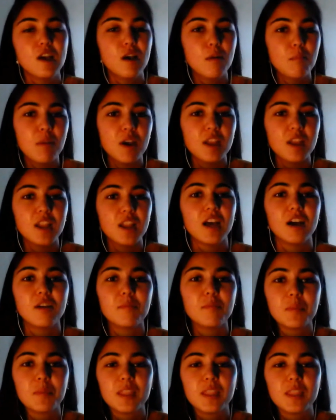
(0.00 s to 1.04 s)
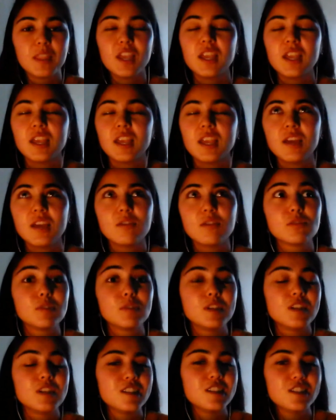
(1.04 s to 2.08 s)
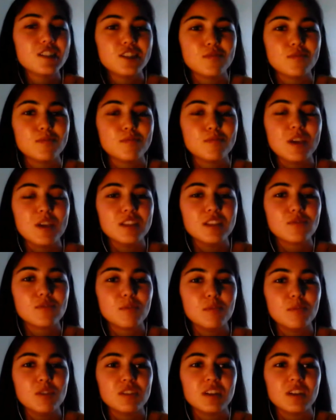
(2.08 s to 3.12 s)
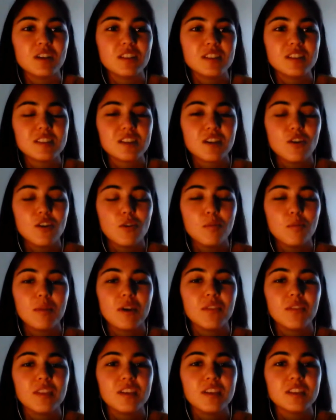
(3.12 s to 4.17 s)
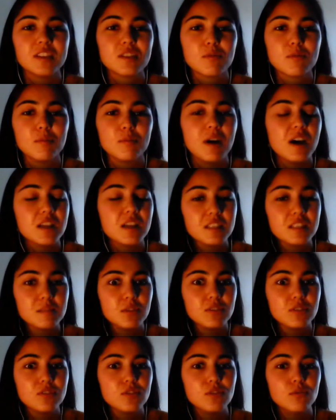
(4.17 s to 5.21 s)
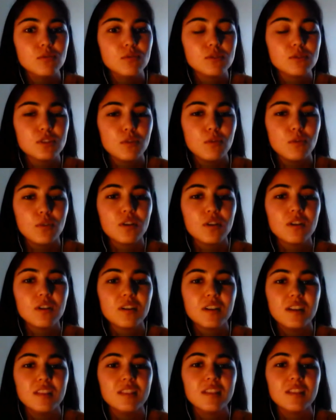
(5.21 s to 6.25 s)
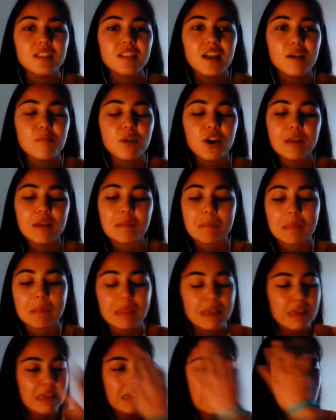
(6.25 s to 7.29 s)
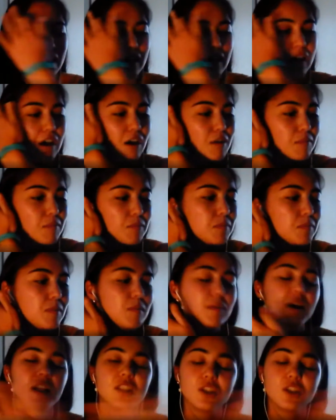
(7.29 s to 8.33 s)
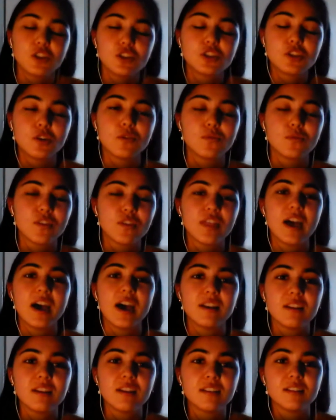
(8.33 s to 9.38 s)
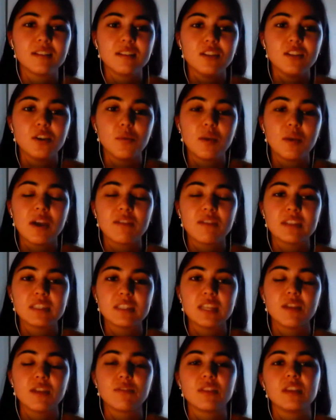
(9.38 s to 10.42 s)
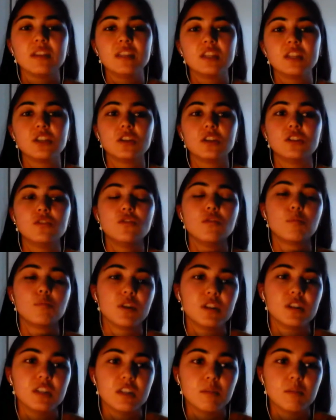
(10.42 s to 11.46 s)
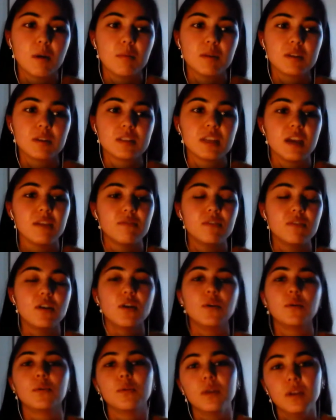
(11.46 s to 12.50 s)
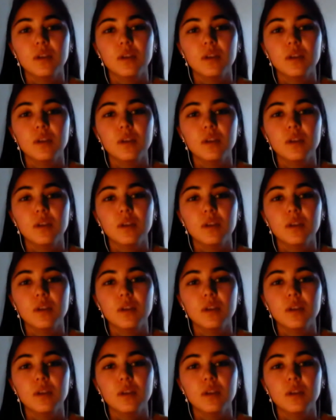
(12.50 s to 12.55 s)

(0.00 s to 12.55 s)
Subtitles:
But it was a really nice change of pace from using all these comb bound things that were impossible to store in the library. But so for that, you know, we have to send everything digitally to the printing department because I have no